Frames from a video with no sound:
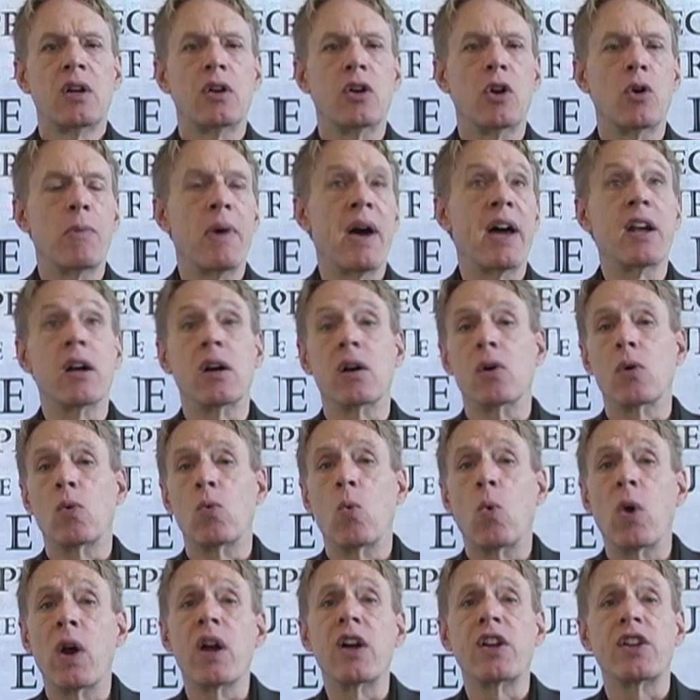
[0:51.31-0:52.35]
no matter
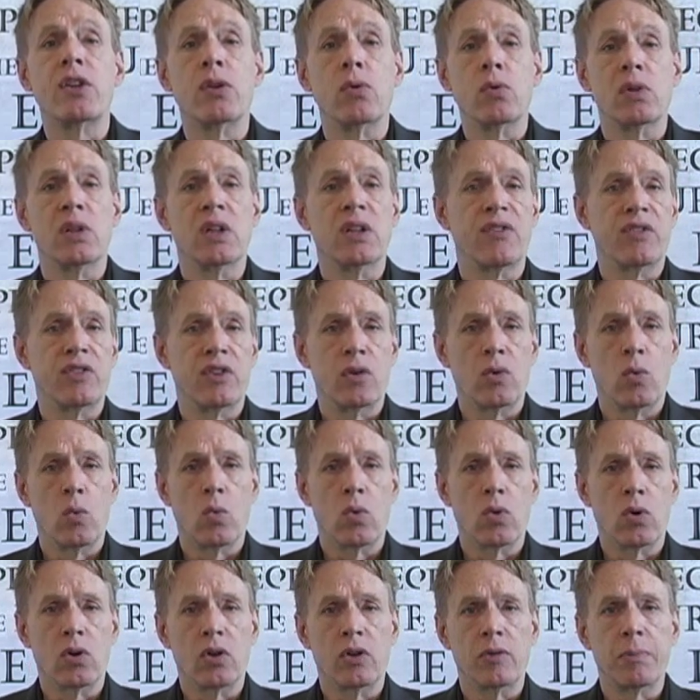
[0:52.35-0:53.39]
where you live in the
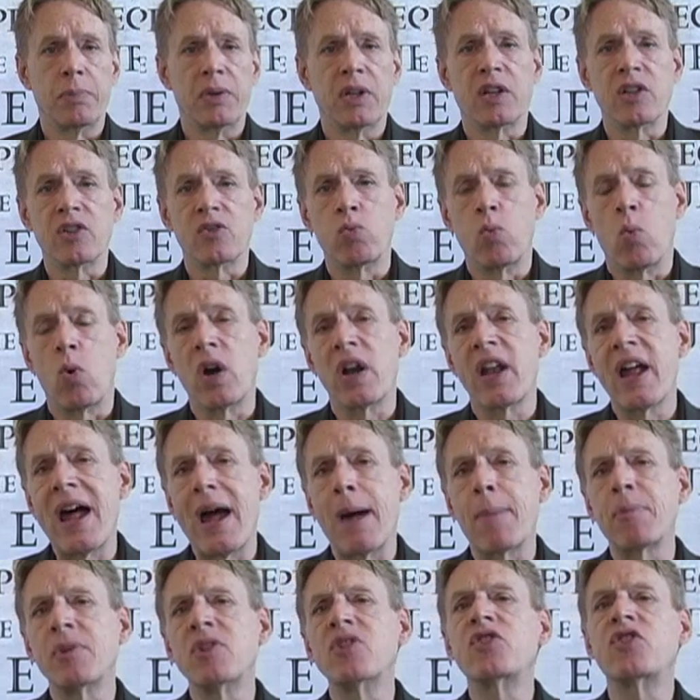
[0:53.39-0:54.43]
world, because what
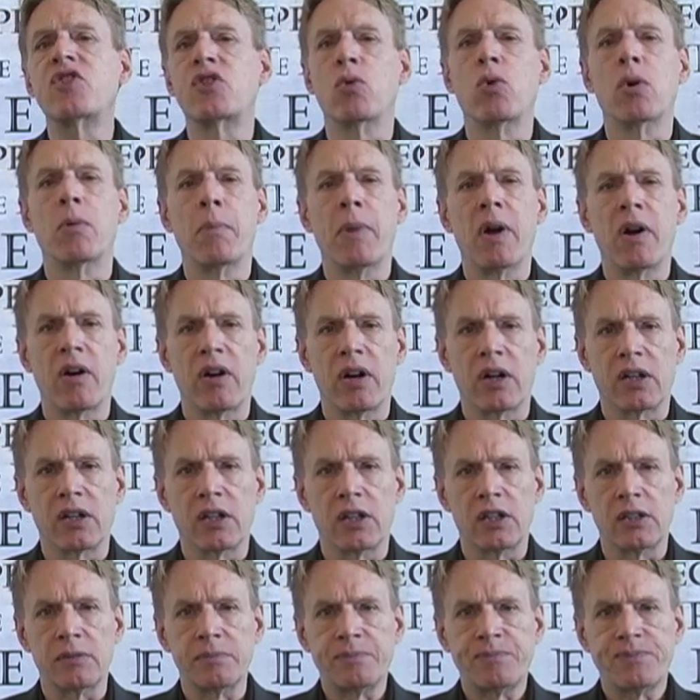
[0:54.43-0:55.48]
happens to
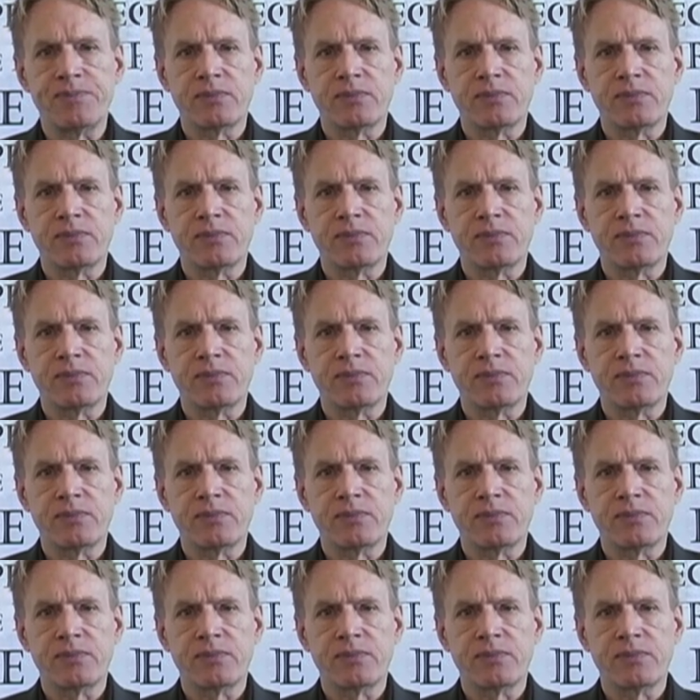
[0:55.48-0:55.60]
America